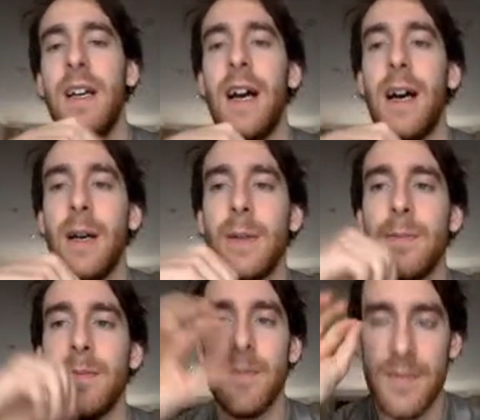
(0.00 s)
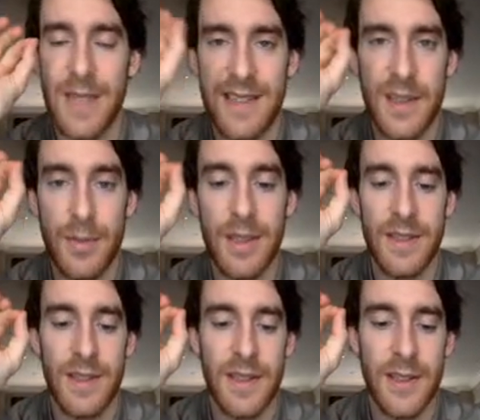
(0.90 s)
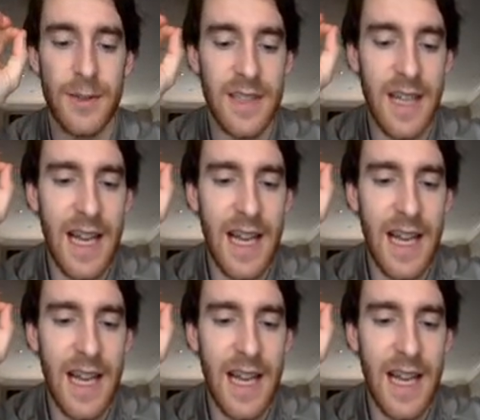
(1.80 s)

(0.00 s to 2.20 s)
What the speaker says: That's the present continuous.